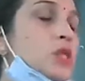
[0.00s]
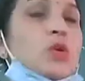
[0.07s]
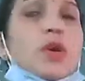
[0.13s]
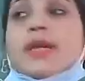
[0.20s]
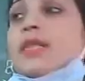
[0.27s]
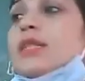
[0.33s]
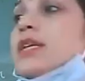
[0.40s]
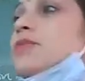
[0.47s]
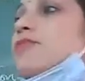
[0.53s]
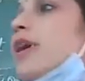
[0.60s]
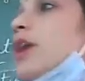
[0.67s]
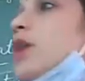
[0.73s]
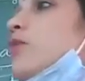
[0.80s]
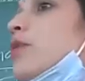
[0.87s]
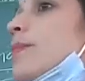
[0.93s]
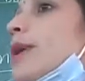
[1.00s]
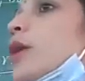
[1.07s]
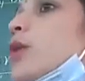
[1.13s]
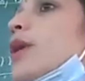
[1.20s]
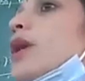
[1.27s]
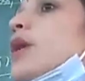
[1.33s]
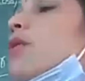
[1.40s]
So in this way, you will be
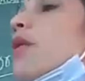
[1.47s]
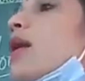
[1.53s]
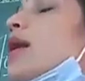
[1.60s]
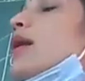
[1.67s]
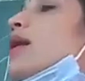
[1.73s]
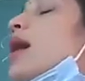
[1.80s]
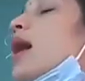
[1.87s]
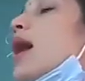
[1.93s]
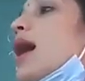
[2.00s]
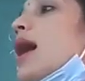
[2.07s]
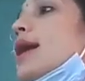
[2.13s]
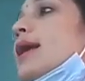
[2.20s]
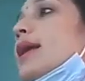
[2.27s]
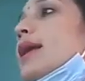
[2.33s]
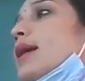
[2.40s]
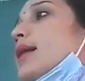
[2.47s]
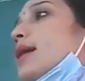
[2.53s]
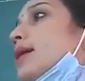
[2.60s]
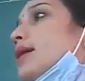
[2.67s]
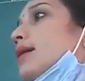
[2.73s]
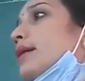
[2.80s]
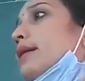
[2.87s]
doing your
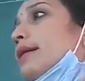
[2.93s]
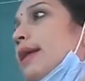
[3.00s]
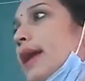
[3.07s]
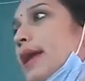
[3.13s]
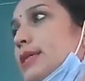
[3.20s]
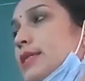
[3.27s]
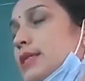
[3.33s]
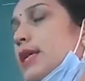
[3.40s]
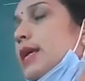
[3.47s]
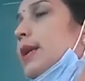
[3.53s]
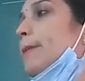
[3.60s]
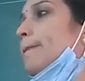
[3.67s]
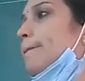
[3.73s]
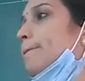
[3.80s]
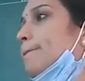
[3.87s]
article writing.